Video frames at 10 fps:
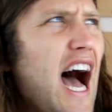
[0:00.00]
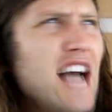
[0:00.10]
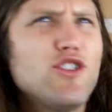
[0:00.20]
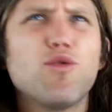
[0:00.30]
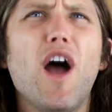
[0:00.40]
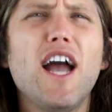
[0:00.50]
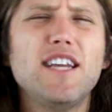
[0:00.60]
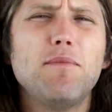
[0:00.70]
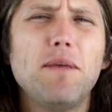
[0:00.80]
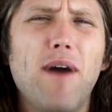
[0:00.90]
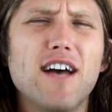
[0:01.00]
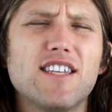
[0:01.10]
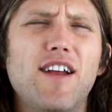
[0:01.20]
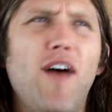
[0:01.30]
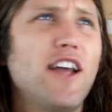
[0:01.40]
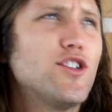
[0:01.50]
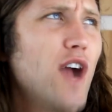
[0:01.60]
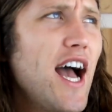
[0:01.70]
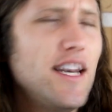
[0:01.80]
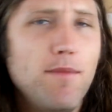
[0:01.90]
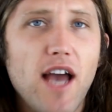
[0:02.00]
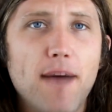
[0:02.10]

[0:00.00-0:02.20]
I tried to be positive, I tried to be